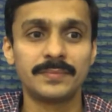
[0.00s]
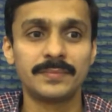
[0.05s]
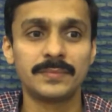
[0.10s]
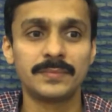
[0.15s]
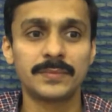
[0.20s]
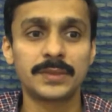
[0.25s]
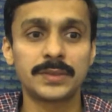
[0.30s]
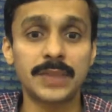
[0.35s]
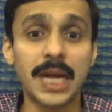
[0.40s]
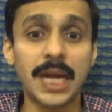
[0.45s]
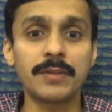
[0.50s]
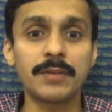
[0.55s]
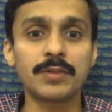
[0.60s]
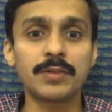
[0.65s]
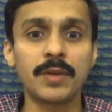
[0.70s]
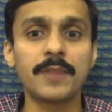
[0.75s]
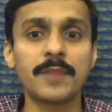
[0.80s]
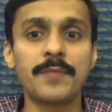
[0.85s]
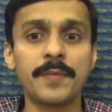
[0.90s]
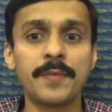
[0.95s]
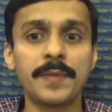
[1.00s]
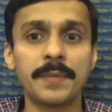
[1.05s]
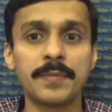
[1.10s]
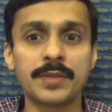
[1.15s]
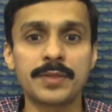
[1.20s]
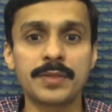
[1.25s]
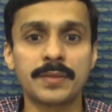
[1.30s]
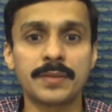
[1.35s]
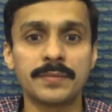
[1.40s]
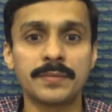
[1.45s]
Start with
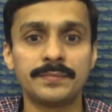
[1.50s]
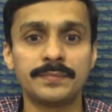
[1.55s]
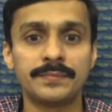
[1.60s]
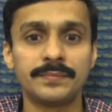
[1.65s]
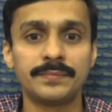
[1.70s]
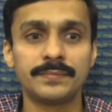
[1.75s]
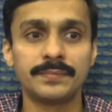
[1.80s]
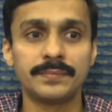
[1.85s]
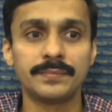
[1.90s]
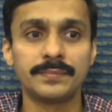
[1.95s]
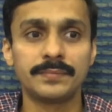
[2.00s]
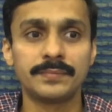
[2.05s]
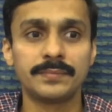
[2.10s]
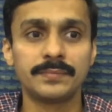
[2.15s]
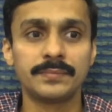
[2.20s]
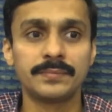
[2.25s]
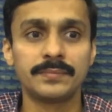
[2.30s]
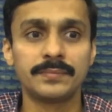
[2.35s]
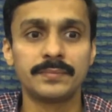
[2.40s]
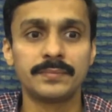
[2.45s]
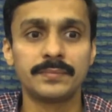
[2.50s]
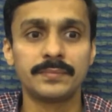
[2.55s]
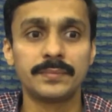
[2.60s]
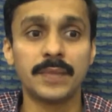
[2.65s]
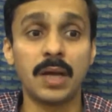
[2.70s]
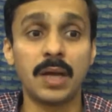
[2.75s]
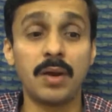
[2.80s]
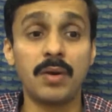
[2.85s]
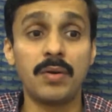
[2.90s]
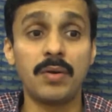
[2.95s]
150%.
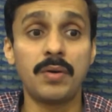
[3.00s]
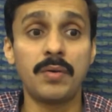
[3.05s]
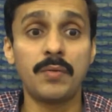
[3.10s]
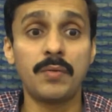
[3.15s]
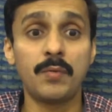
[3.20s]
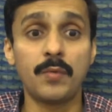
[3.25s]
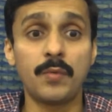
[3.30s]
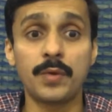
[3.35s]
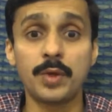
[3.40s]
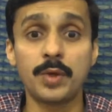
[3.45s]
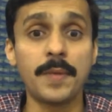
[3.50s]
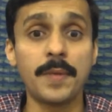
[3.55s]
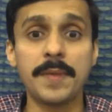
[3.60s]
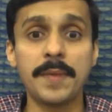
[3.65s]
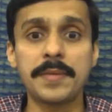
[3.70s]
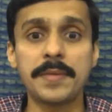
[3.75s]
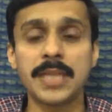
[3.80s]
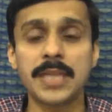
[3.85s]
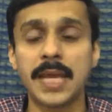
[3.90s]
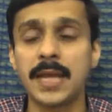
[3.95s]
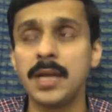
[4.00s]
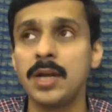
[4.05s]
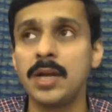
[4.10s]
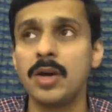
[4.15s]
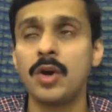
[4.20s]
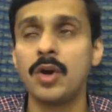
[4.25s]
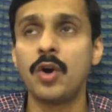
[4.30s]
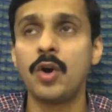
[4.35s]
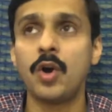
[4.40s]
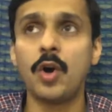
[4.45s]
Now, you may be saying,
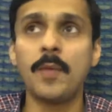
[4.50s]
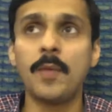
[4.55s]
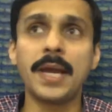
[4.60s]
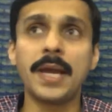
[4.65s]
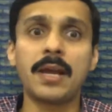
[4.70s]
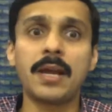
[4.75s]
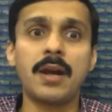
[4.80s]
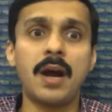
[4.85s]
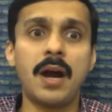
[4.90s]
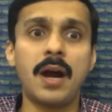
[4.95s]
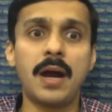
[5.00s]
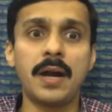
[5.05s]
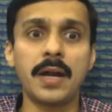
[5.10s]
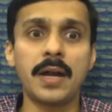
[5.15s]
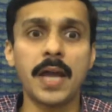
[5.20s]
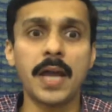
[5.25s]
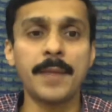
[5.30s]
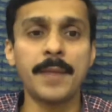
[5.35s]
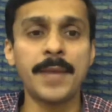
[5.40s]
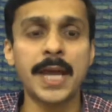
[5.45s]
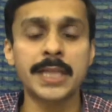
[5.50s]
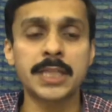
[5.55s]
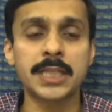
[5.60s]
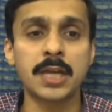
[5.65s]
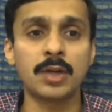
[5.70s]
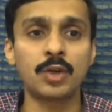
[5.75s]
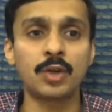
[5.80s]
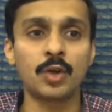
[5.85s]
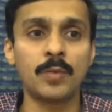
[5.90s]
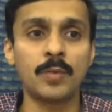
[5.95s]
oh my God, am I
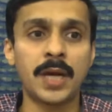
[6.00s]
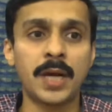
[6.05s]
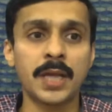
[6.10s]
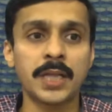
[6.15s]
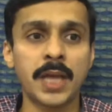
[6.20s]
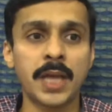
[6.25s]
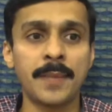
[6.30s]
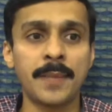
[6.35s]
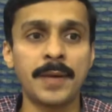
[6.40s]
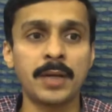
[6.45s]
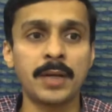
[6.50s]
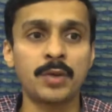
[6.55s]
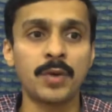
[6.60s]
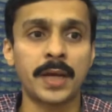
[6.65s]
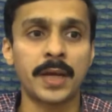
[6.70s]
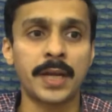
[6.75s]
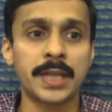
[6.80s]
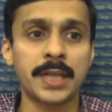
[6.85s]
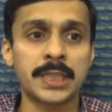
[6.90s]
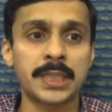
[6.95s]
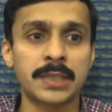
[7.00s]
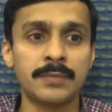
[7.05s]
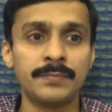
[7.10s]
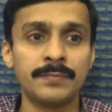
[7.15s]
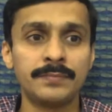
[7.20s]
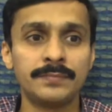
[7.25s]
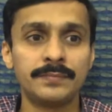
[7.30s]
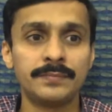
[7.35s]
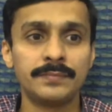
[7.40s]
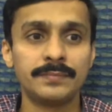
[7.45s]
asking too much? Am I too aggressive?
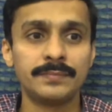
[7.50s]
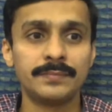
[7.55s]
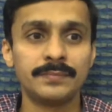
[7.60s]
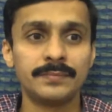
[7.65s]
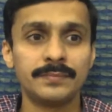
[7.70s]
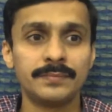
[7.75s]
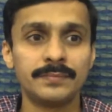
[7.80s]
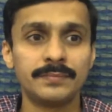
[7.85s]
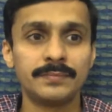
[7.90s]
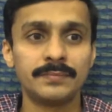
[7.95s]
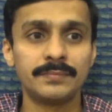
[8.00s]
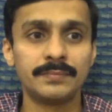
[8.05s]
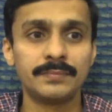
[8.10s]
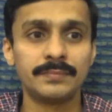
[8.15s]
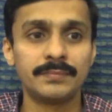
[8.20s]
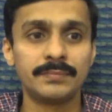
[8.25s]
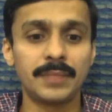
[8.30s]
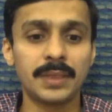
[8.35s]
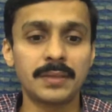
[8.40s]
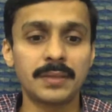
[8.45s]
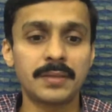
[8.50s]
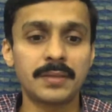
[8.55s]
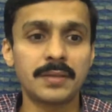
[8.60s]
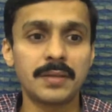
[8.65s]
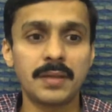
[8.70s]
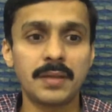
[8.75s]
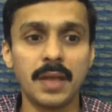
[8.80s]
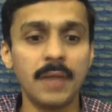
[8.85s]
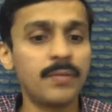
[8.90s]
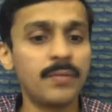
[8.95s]
But
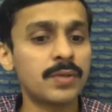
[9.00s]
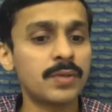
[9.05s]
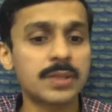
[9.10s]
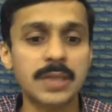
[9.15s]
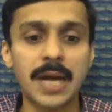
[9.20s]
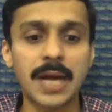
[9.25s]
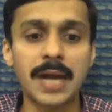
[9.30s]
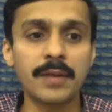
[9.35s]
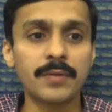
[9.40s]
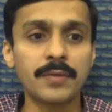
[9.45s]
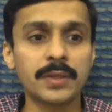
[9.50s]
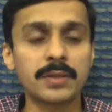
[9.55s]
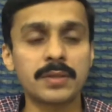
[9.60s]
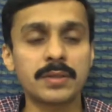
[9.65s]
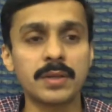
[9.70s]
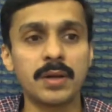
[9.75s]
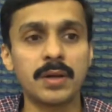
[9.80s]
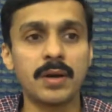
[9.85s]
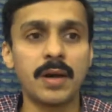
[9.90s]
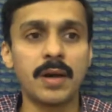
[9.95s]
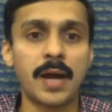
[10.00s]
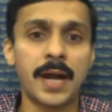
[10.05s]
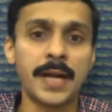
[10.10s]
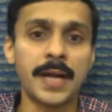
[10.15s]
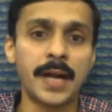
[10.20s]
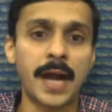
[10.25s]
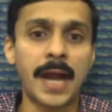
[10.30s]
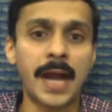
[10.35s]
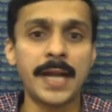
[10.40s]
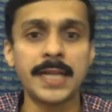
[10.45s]
if you start with,
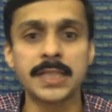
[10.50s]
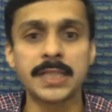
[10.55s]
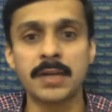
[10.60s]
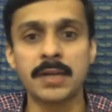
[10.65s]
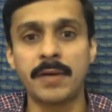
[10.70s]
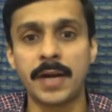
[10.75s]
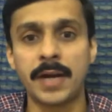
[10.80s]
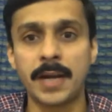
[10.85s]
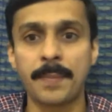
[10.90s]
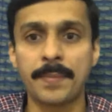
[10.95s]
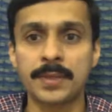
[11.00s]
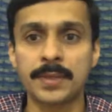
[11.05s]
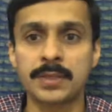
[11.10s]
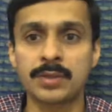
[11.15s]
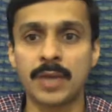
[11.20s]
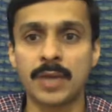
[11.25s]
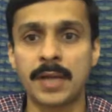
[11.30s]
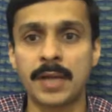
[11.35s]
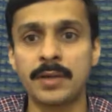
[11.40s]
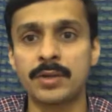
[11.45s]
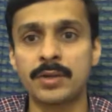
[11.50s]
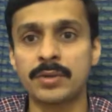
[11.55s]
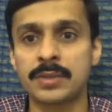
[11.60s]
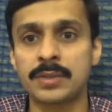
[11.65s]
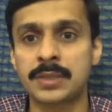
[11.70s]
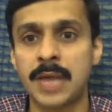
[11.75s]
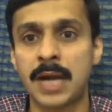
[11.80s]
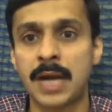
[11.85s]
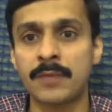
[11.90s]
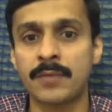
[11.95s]
I deserve 100%, so I need to
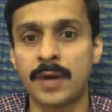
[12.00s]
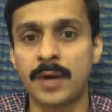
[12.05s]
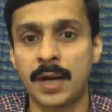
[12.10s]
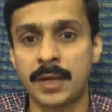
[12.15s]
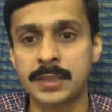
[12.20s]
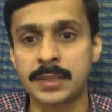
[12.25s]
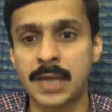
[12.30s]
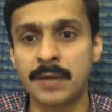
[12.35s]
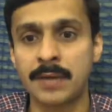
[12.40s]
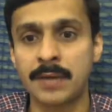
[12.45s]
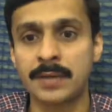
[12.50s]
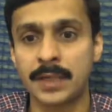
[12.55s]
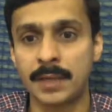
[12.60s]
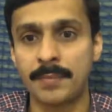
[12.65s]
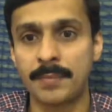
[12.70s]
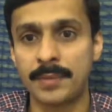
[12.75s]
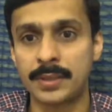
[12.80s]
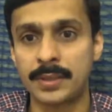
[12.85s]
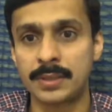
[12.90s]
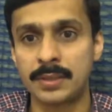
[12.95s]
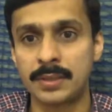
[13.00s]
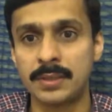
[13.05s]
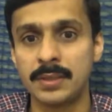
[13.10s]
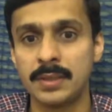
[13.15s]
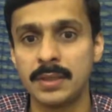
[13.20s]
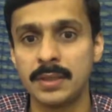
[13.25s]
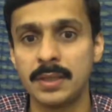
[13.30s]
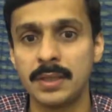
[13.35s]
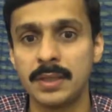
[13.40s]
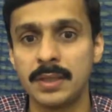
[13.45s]
start with 100%,
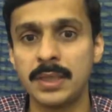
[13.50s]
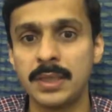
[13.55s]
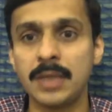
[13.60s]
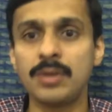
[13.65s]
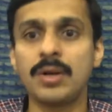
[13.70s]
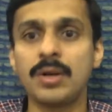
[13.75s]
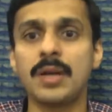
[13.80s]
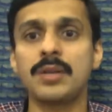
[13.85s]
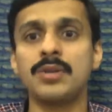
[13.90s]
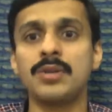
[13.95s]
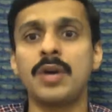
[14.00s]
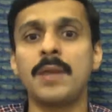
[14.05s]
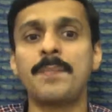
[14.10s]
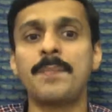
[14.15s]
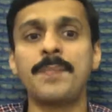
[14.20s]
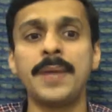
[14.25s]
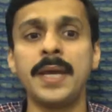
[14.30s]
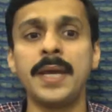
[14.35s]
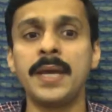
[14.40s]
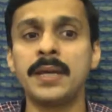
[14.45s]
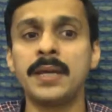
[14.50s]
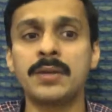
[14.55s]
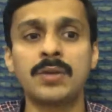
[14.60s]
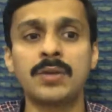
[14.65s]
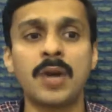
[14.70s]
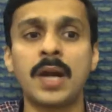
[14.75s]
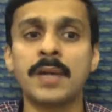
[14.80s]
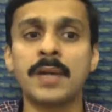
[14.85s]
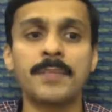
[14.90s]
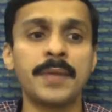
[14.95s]
then you are playing
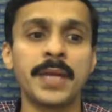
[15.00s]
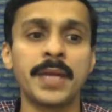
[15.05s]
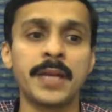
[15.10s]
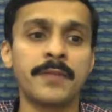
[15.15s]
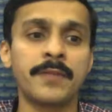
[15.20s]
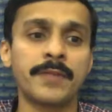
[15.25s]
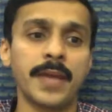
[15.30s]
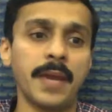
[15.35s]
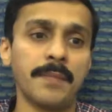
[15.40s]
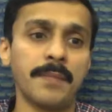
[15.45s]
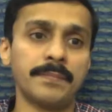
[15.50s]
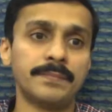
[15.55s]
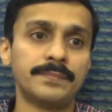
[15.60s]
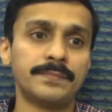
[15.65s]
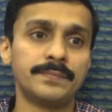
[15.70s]
not a big enough game.